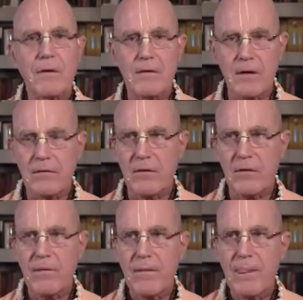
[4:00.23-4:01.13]

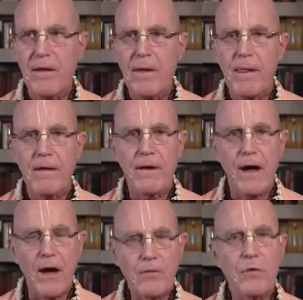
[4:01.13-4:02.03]
detail,
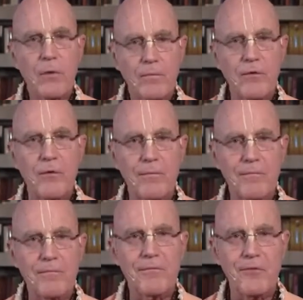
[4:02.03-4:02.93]
how to observe
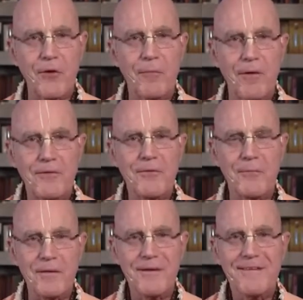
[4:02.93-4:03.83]

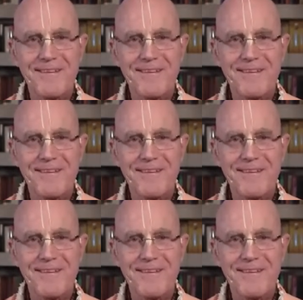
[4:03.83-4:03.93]
Janmastami.